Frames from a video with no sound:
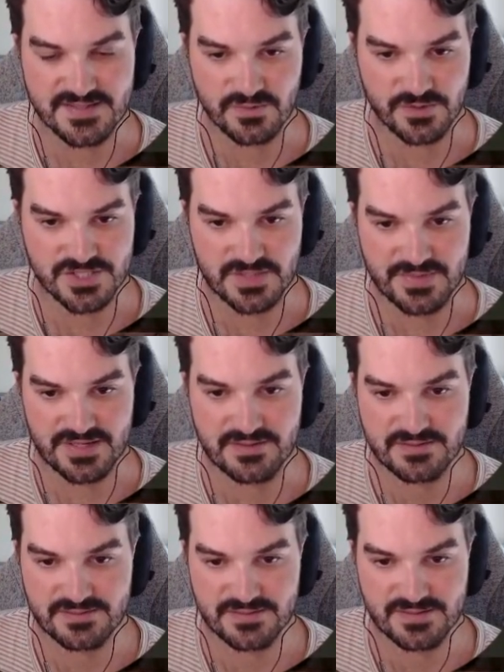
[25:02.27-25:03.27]
it watching me
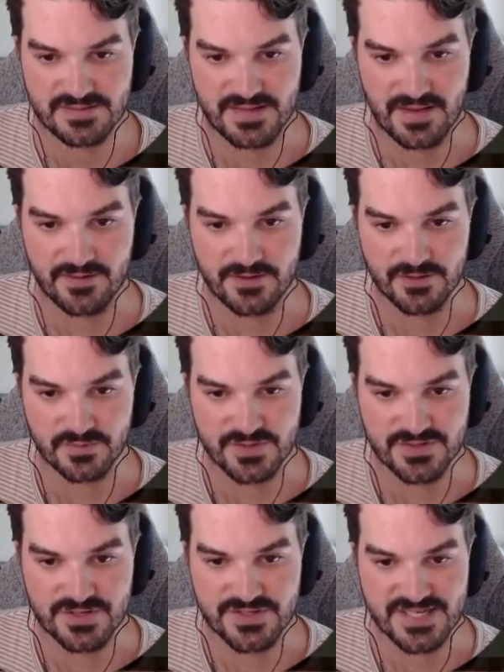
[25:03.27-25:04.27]
carry on with
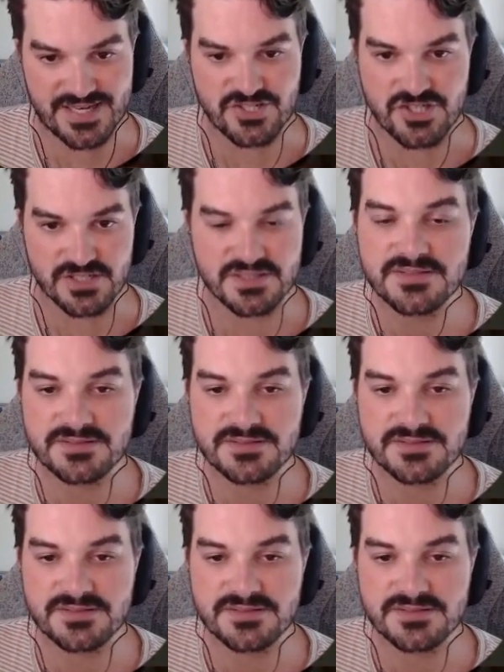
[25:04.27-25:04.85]
no danger?